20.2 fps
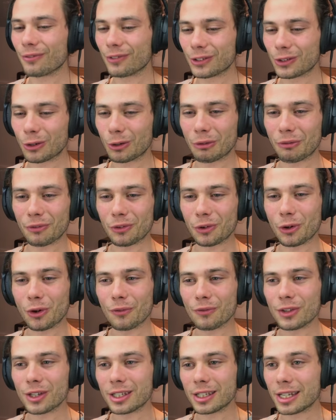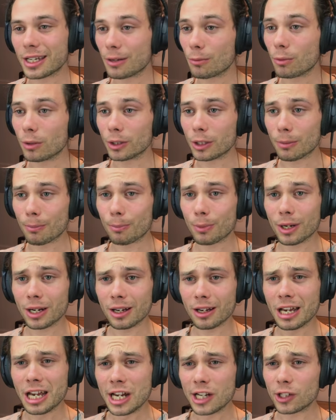Photographer of the Year. Well, you
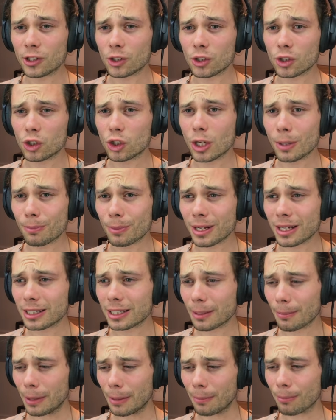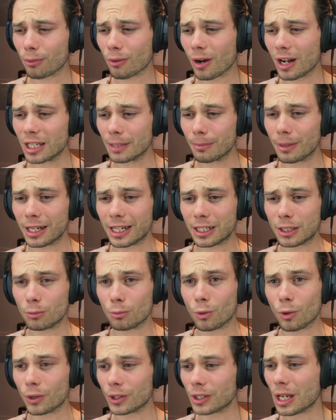better just chip in some of the prize money
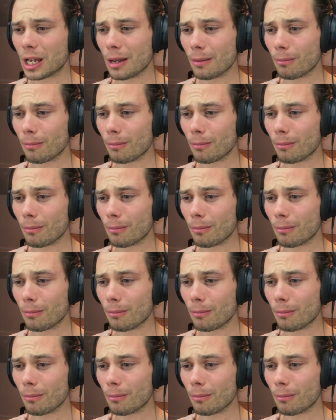towards